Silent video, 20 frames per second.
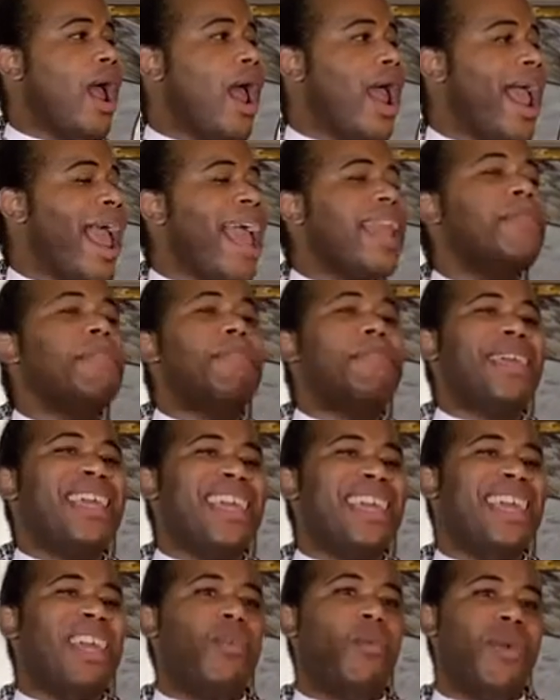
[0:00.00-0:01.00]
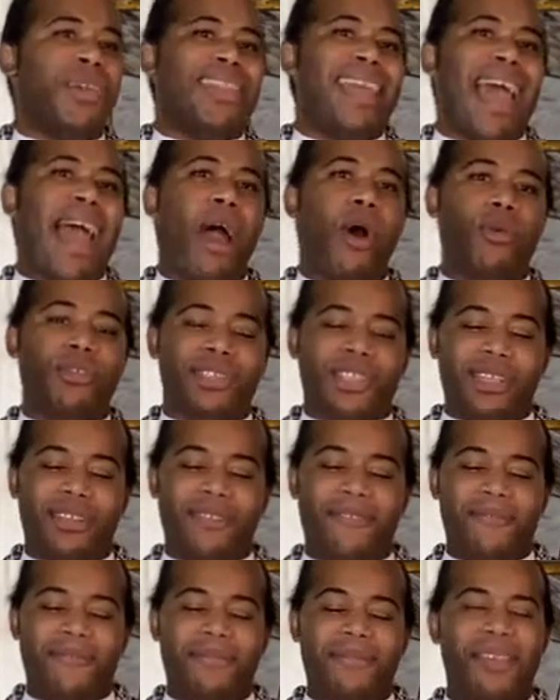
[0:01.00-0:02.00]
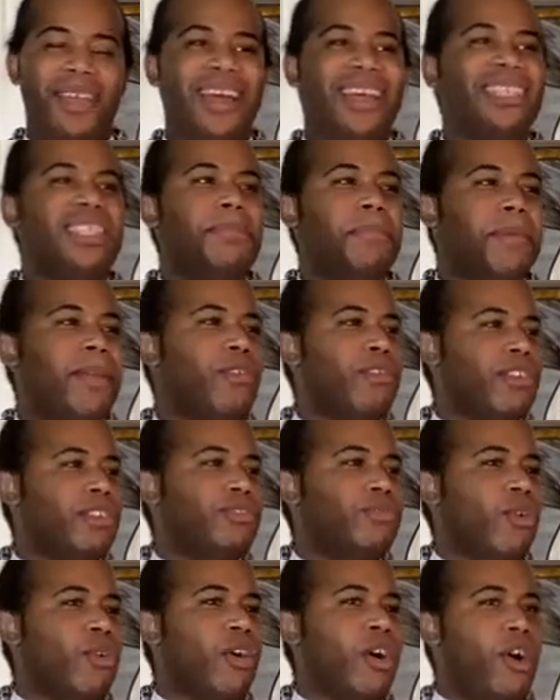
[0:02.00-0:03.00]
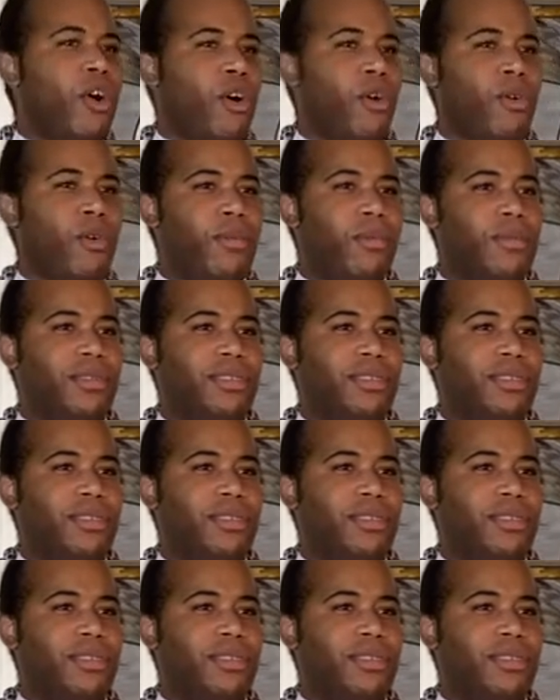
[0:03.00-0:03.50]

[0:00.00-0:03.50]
and being without a spiritual home.